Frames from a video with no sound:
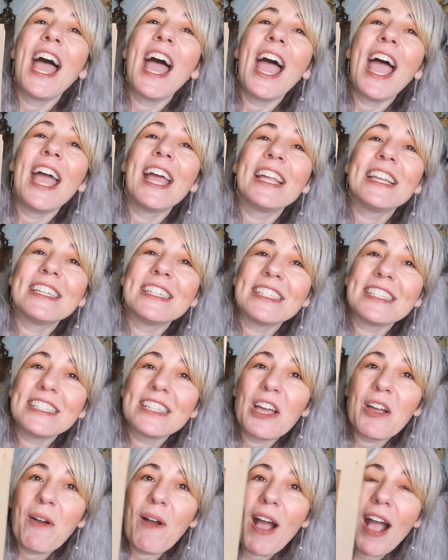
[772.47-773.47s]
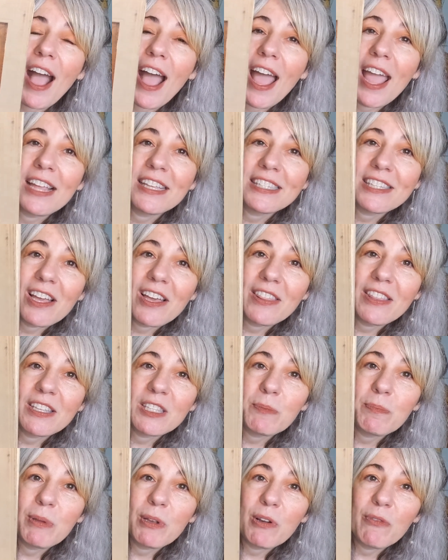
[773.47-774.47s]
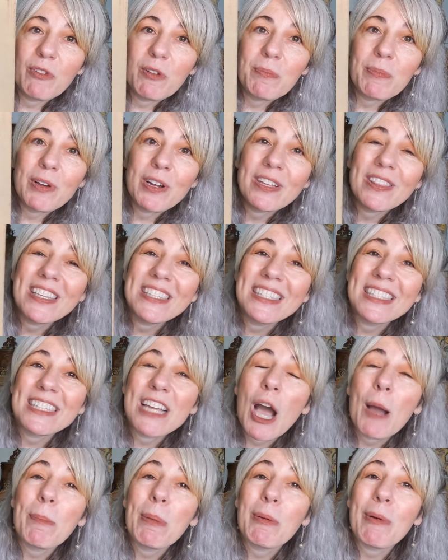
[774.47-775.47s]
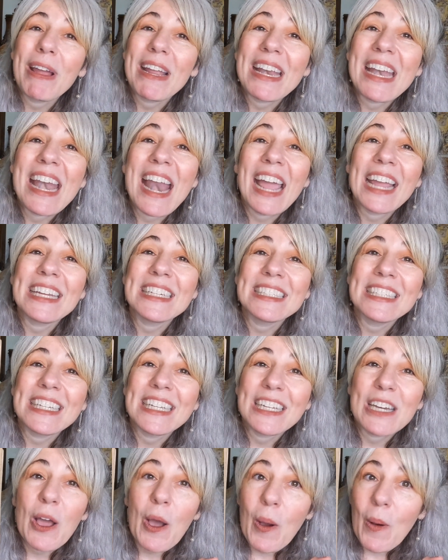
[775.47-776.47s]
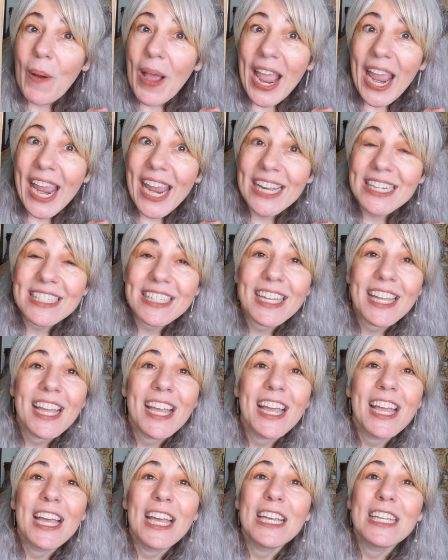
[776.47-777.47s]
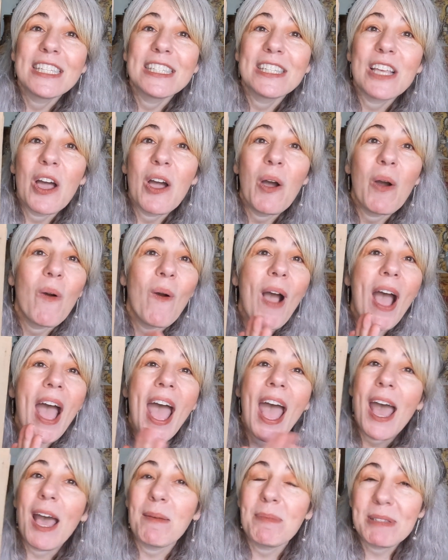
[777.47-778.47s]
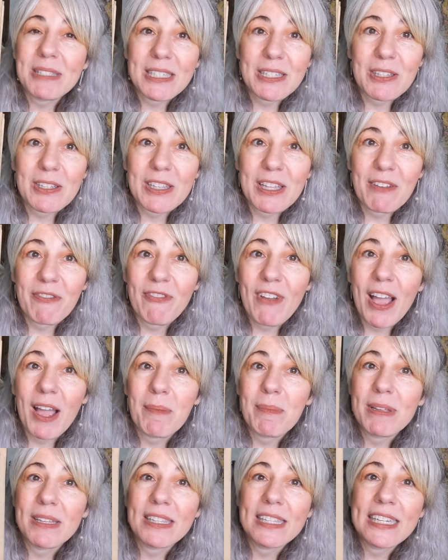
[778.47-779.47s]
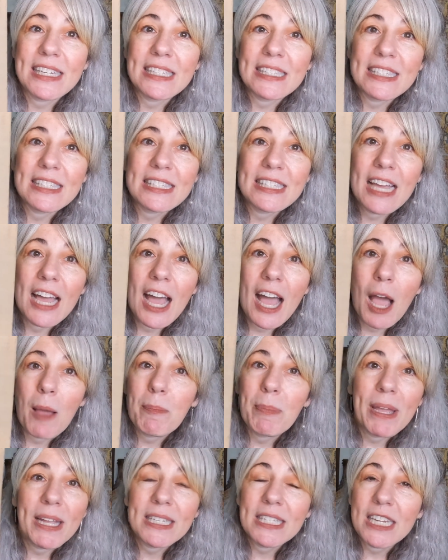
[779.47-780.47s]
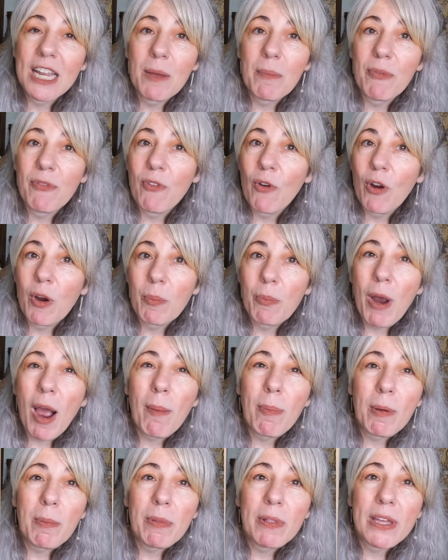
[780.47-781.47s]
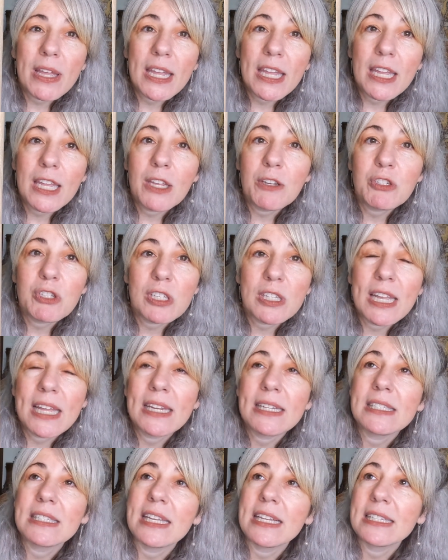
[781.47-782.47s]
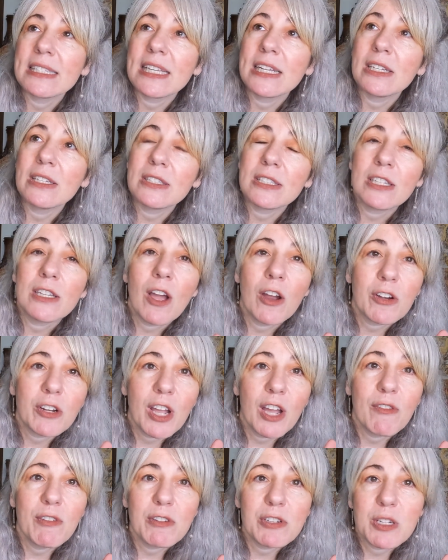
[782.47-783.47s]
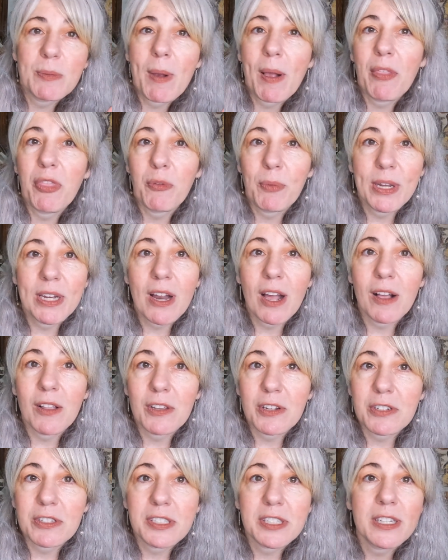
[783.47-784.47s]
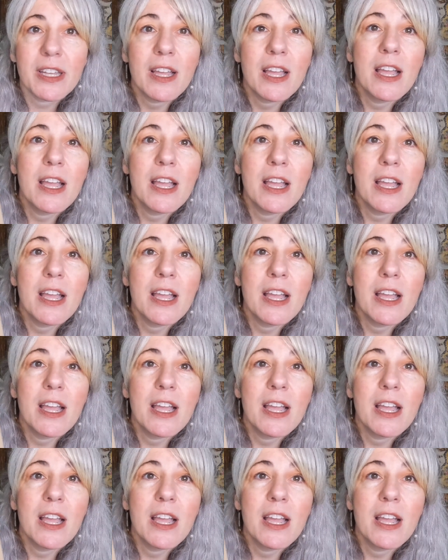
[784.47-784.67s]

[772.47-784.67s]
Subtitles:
And so I saw this beautiful book. This is copyright 1908. So absolutely fabulous. I picked it up for probably, usually at estate sales, hardcovers are about $3.